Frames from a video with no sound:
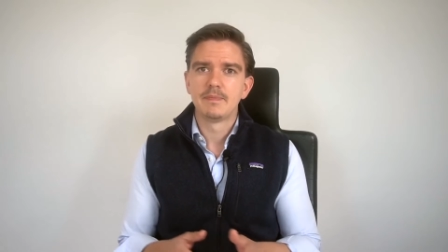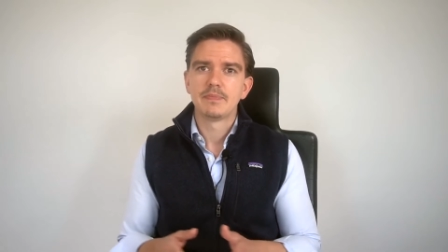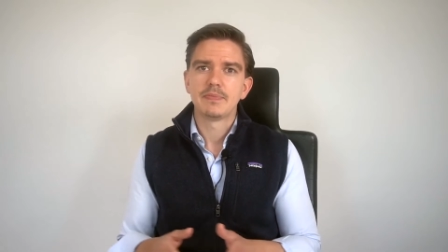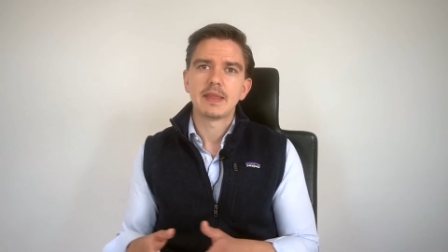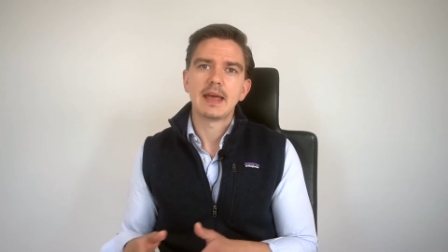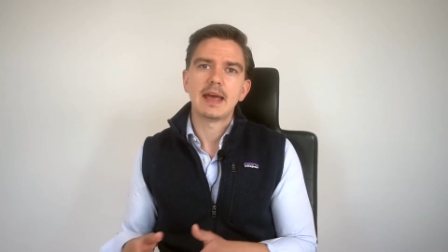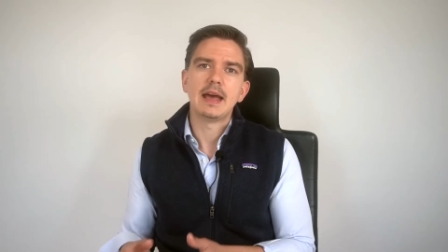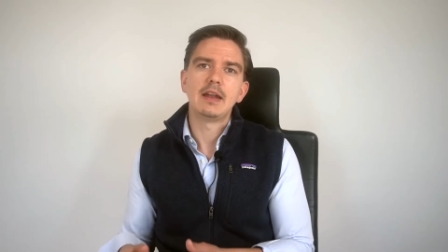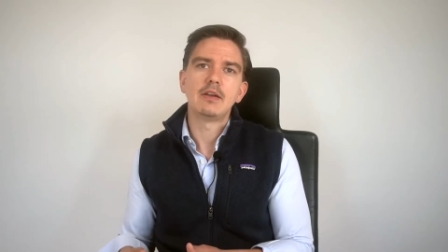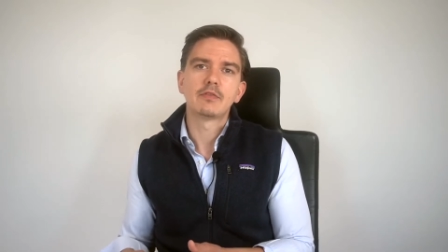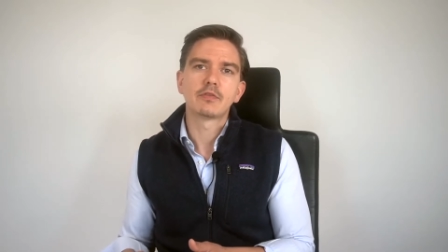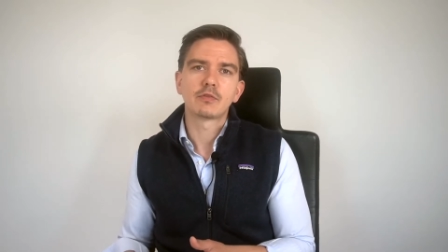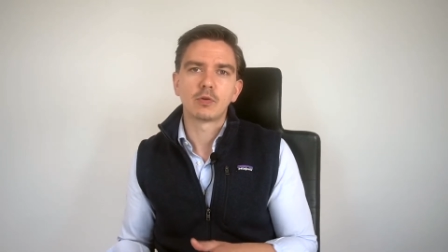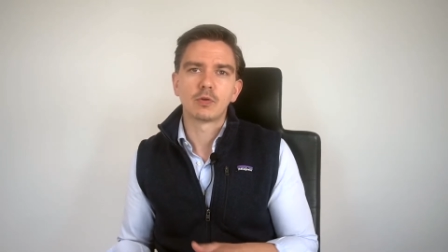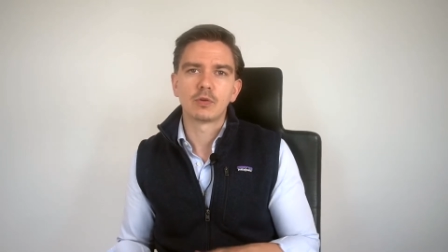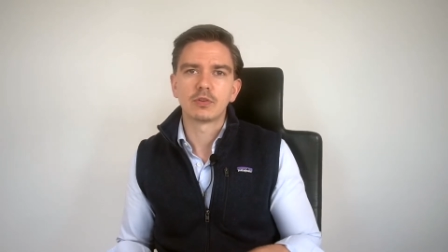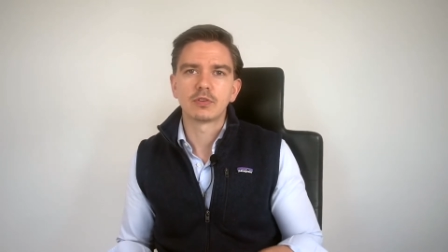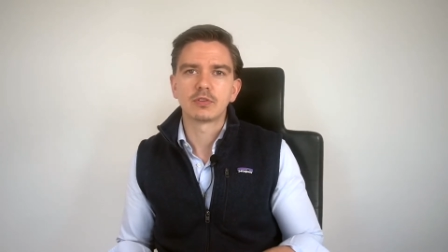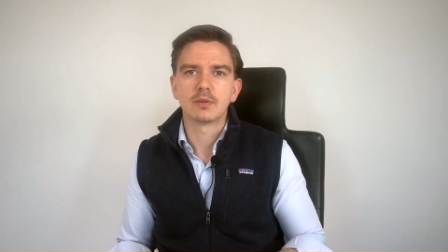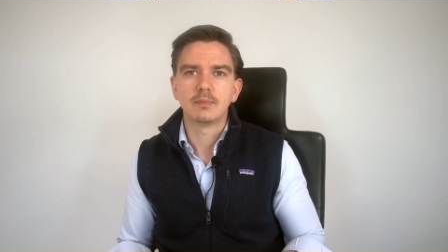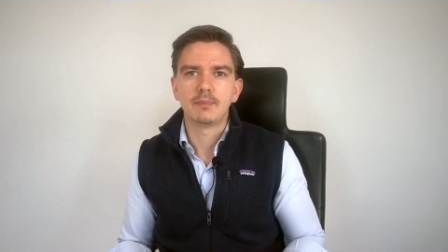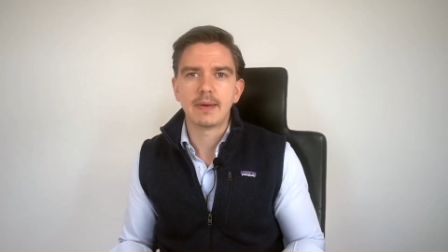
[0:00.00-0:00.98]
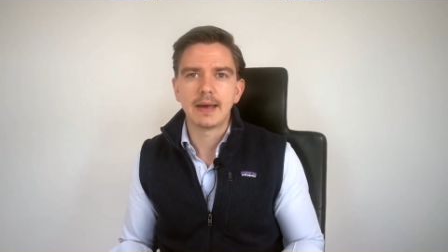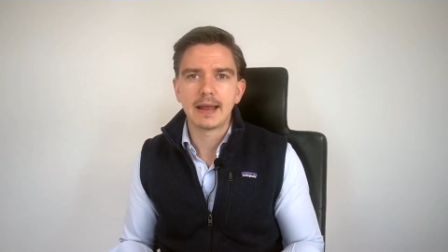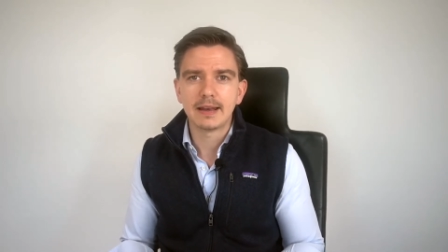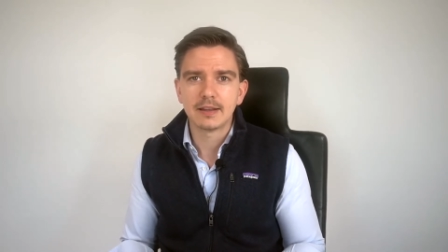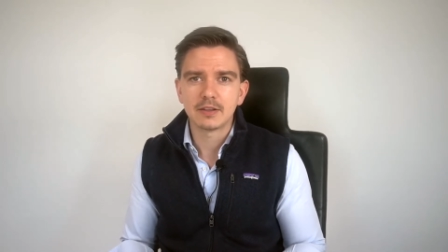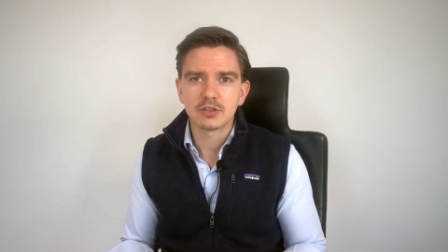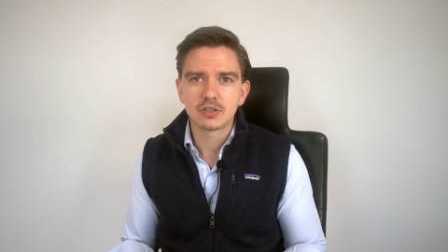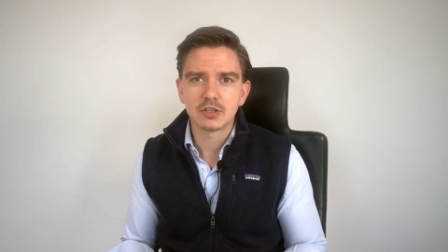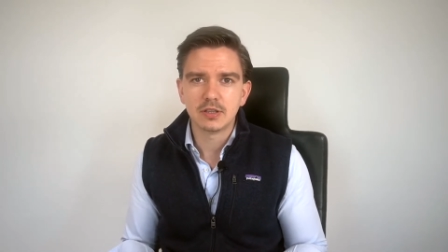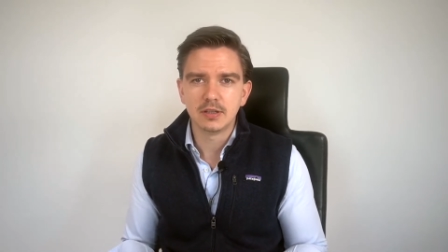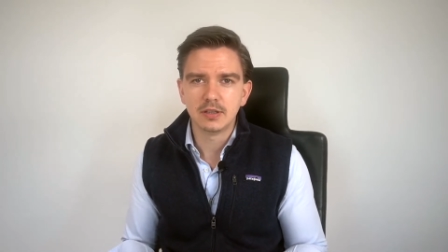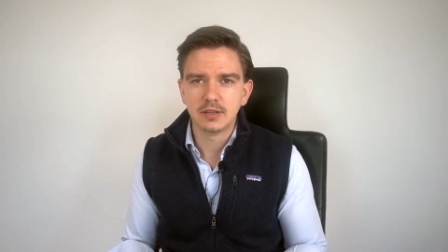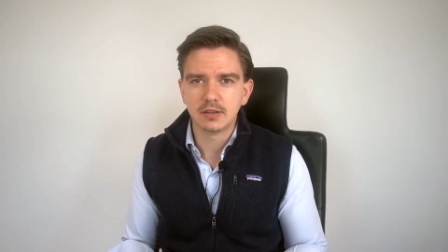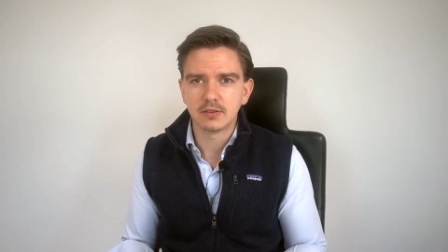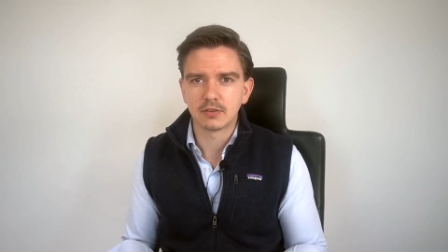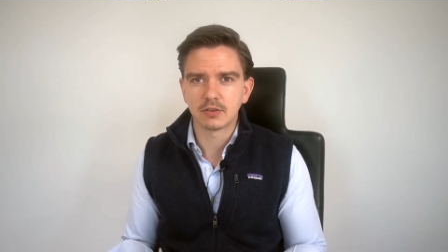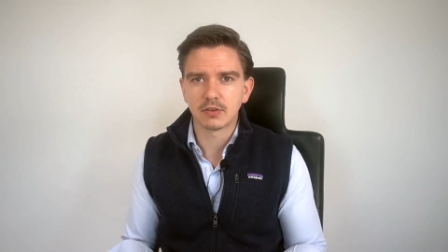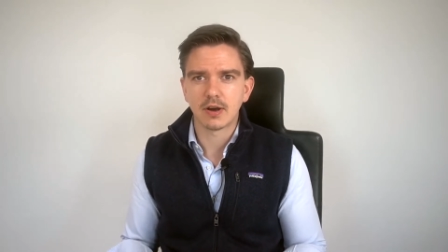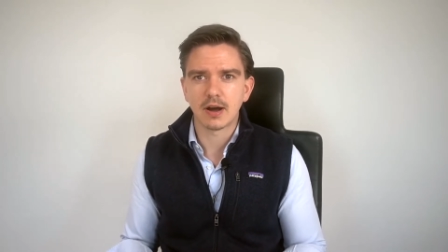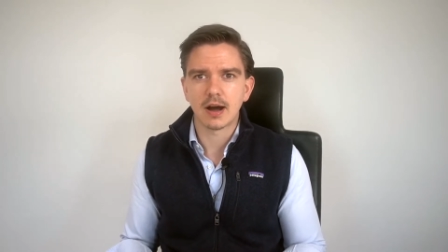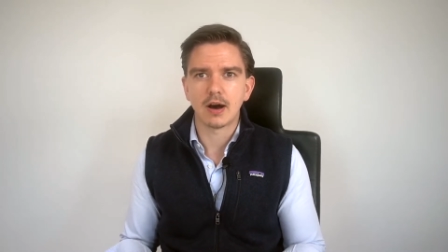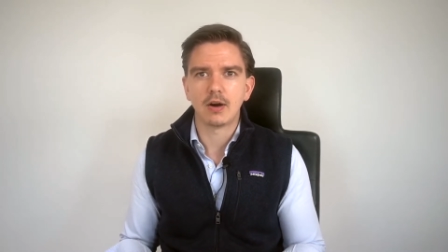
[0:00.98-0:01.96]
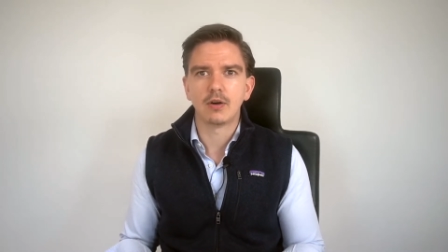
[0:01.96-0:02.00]
And of course, the balance sheet. So
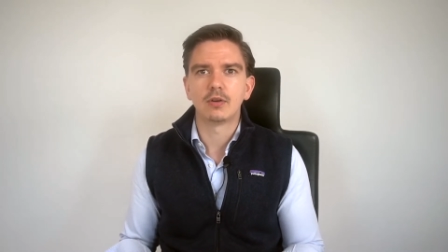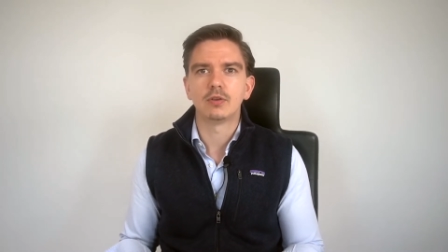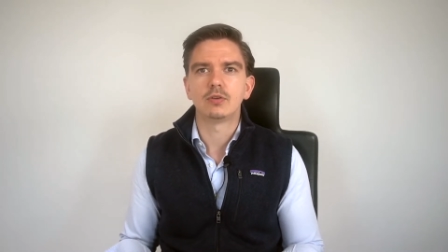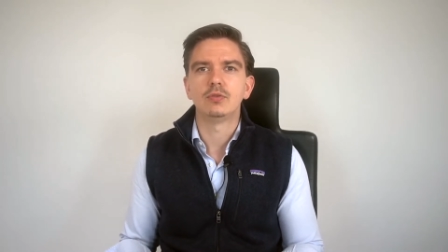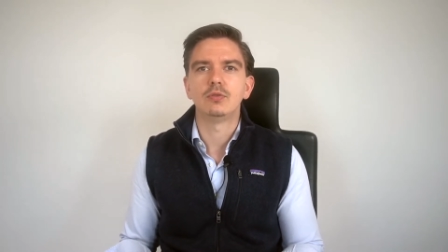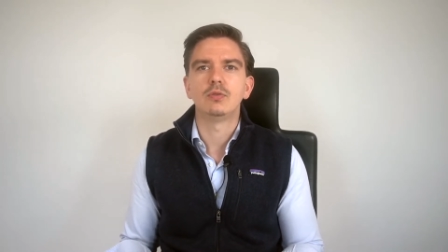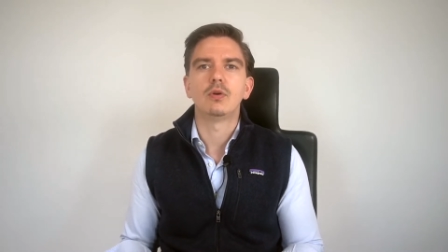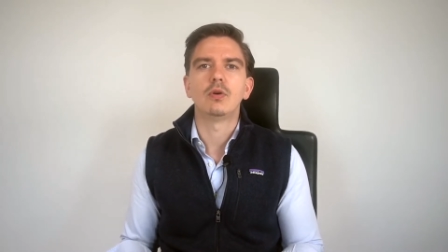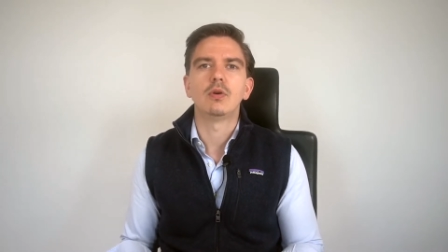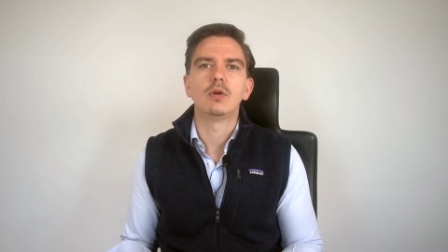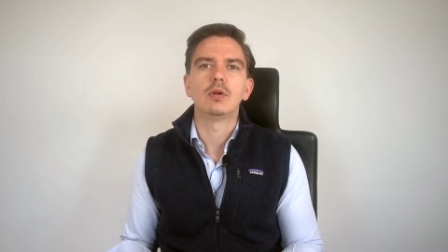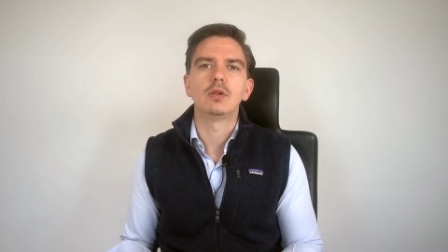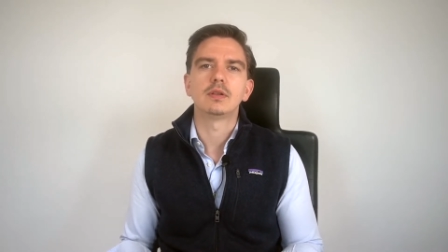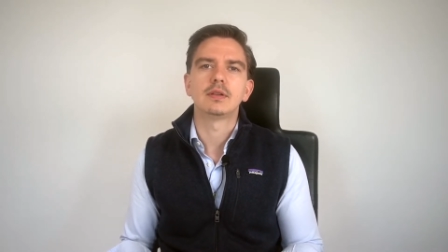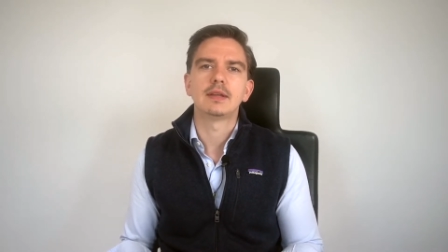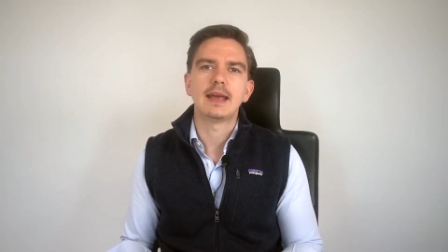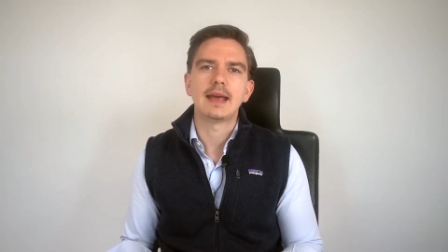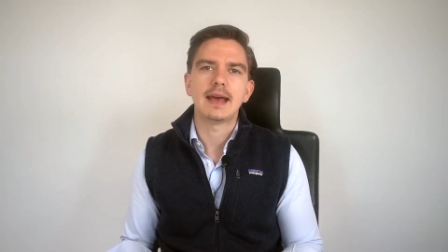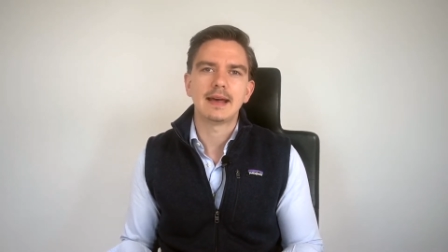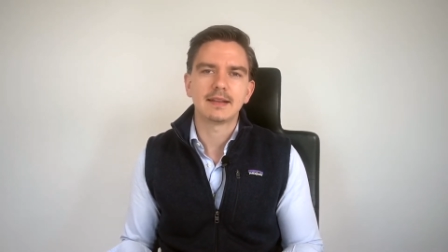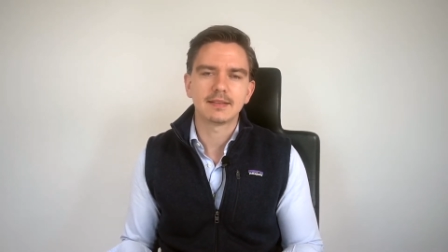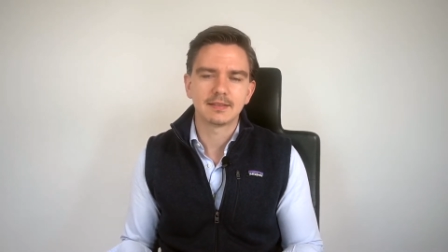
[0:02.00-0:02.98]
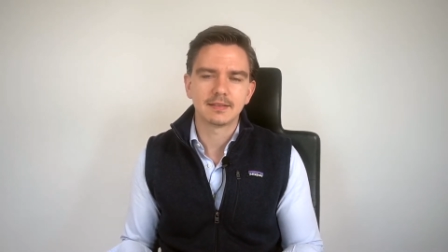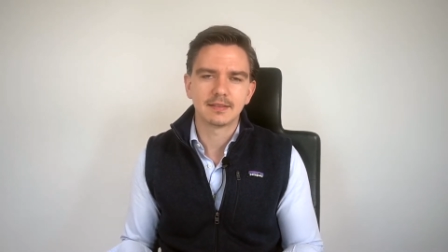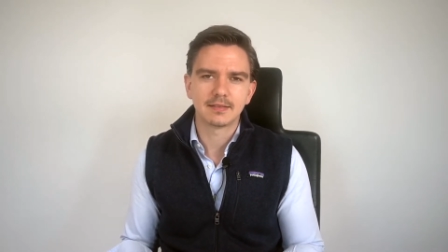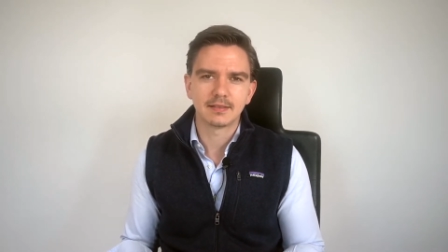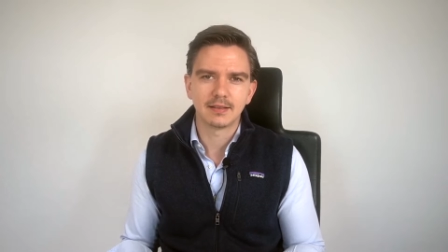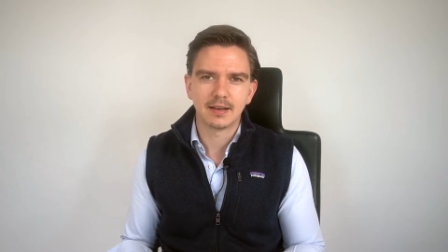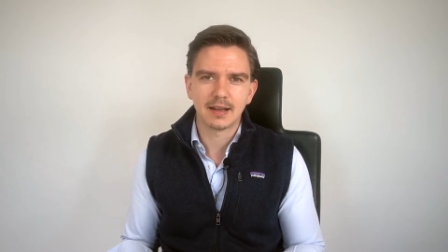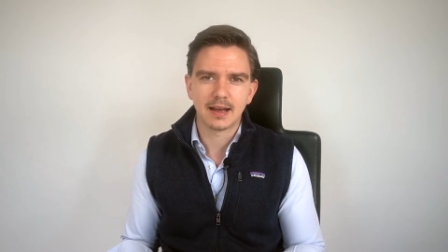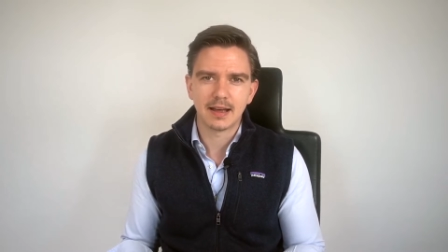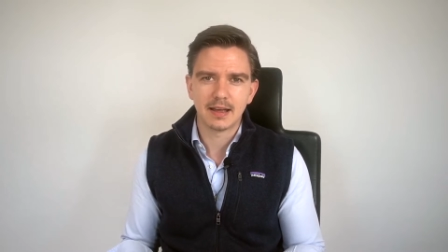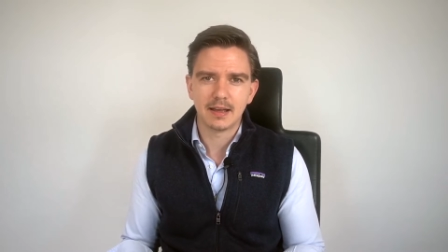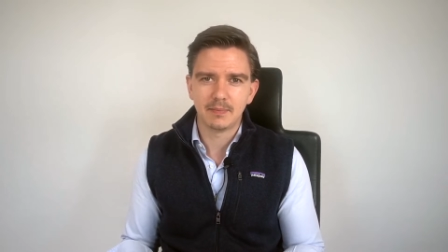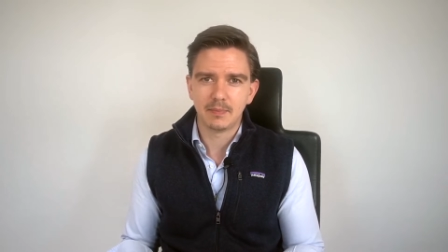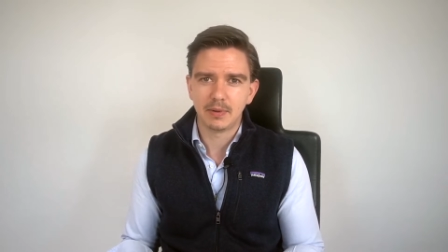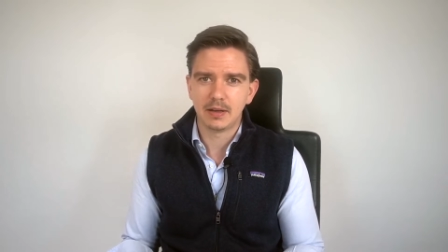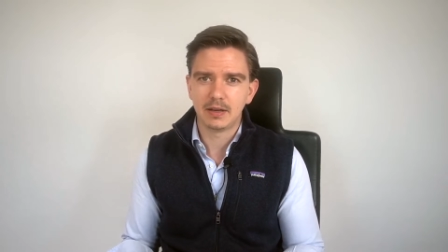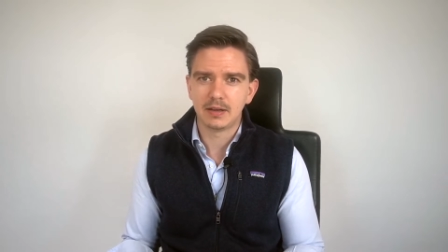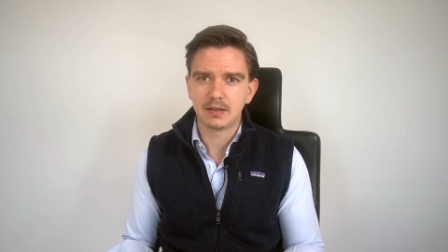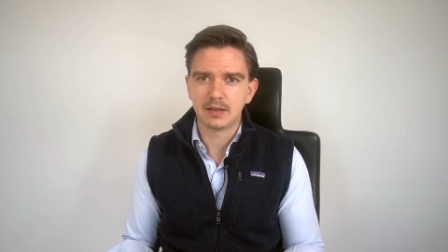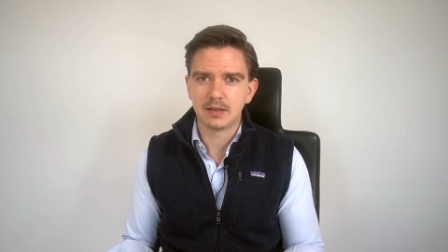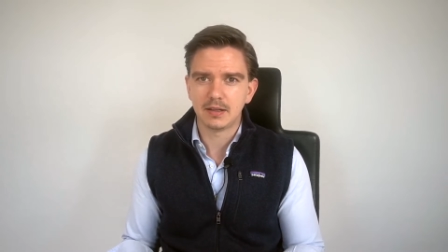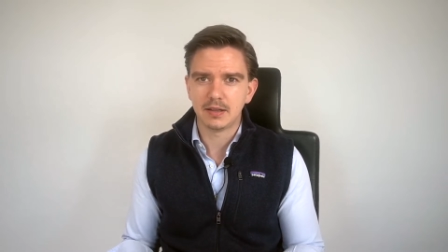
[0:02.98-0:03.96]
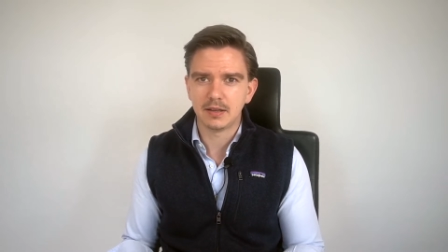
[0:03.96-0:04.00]
how do all the assets and
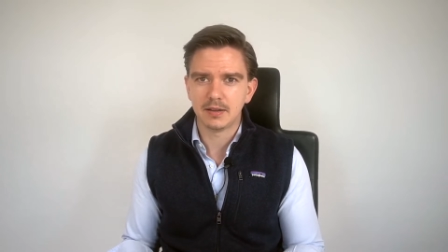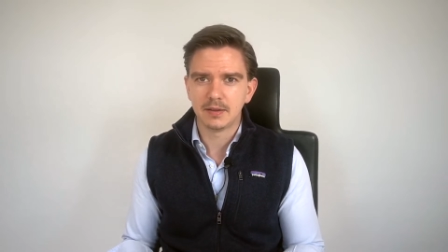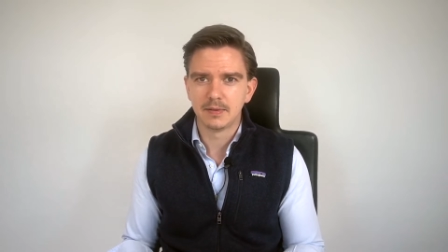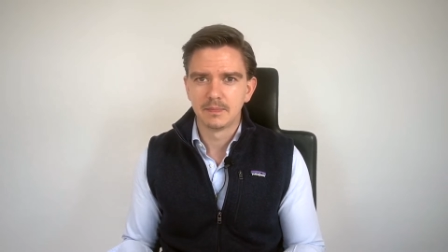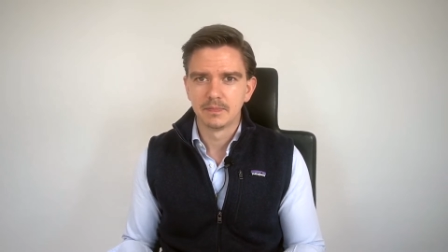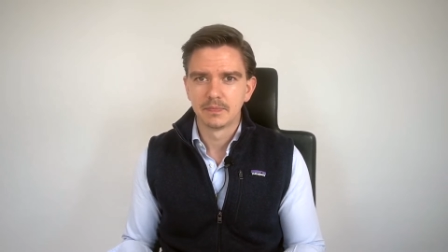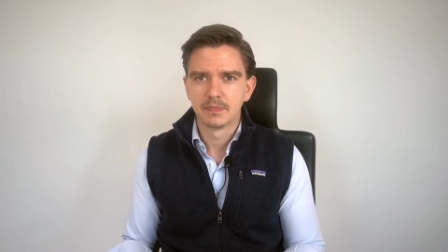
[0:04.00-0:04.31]
liability